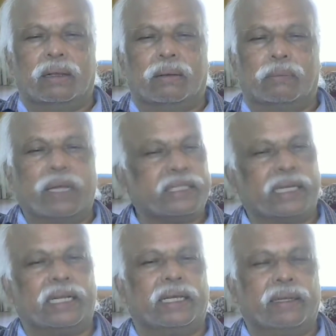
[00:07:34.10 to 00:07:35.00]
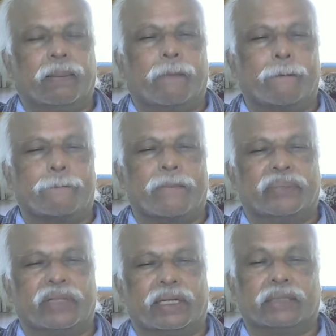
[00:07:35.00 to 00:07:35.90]
Basically,
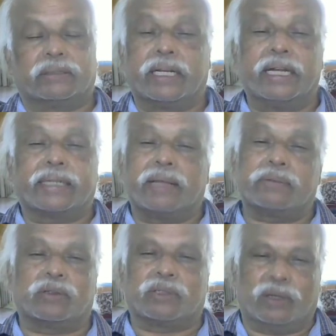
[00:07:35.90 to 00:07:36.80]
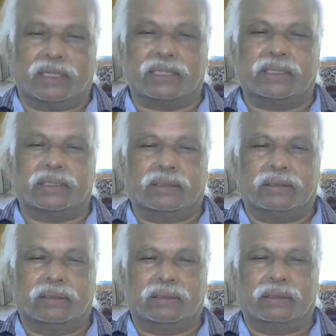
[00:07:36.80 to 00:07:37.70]
there are three types of soils.
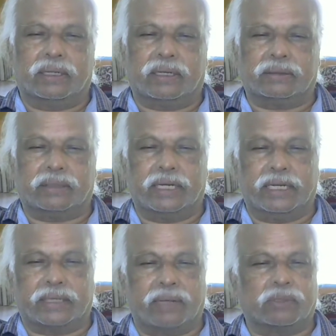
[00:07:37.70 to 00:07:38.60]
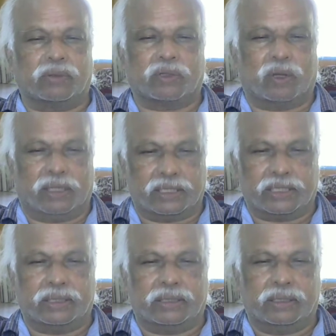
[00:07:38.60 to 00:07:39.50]
There are three types of
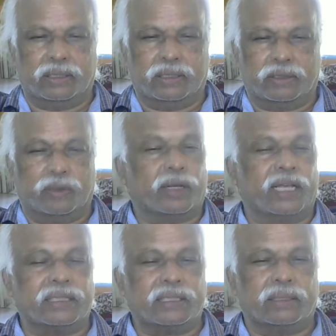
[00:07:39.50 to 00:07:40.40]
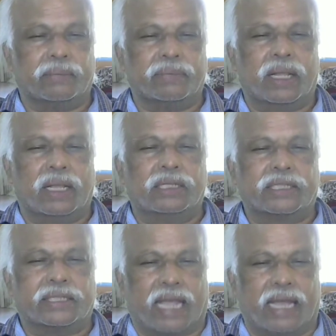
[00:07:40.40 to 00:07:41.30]
soils known as
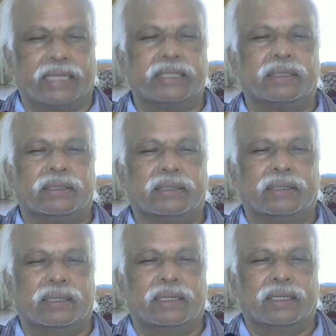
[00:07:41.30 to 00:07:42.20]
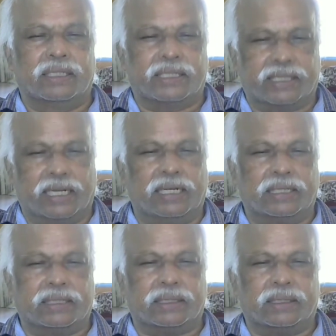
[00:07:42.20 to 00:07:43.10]
sand,
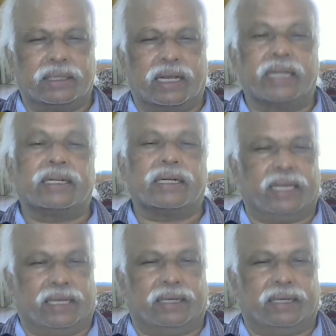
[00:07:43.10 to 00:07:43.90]
silt, and clay.